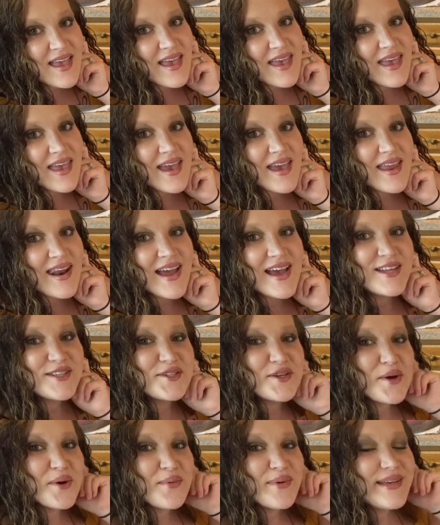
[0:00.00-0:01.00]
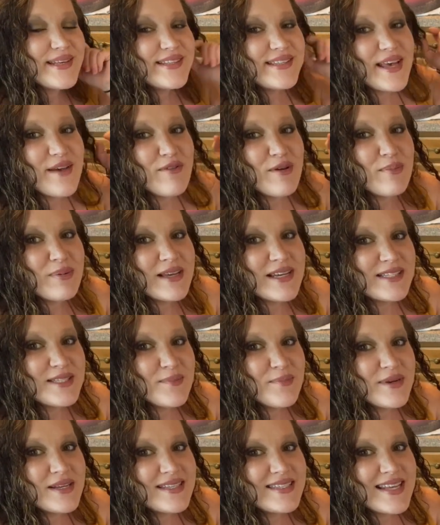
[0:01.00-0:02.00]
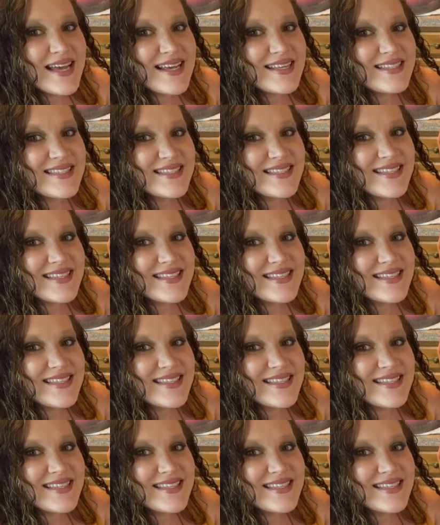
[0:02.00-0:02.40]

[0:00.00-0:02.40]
And as always, every plant's a princess.